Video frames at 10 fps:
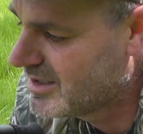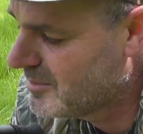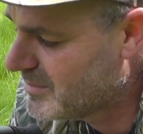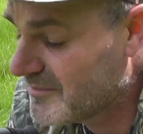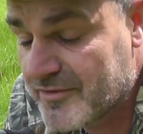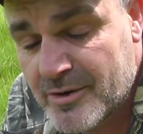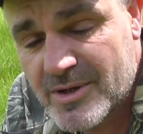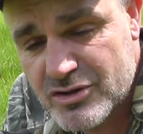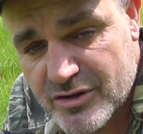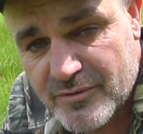But very
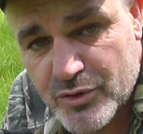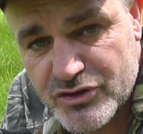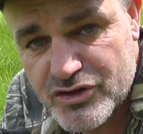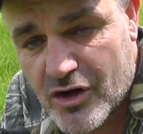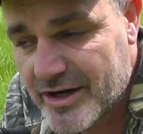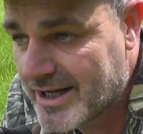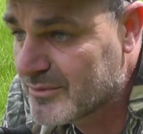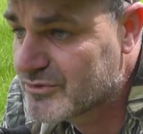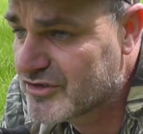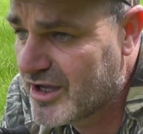much looking forward to trying
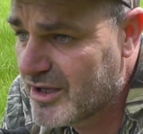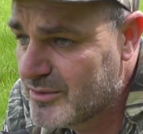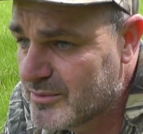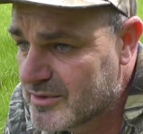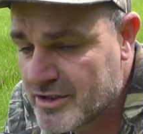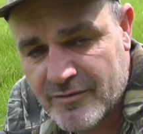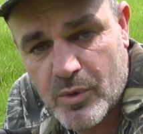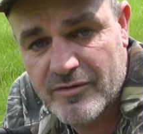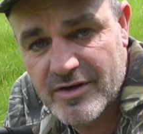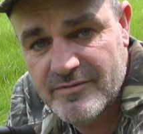out. So, enough
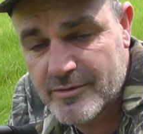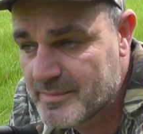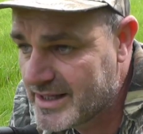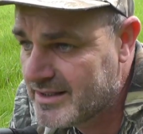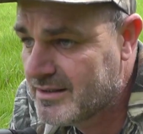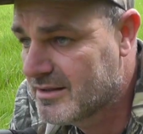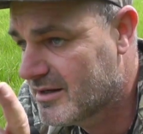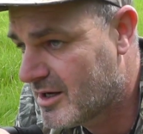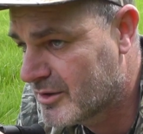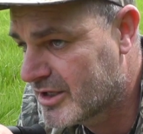waffling from me.
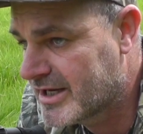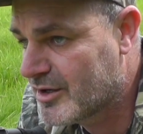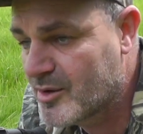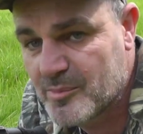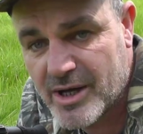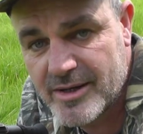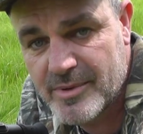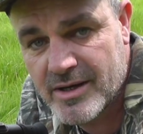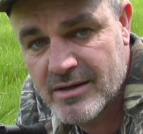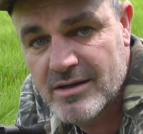I'm going to get it on
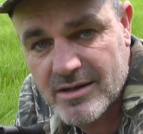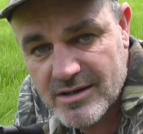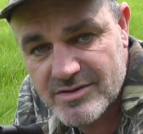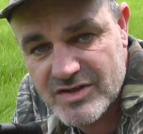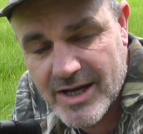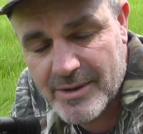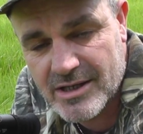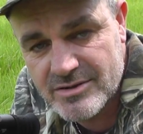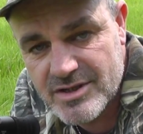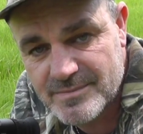paper and see how it
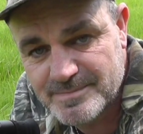goes.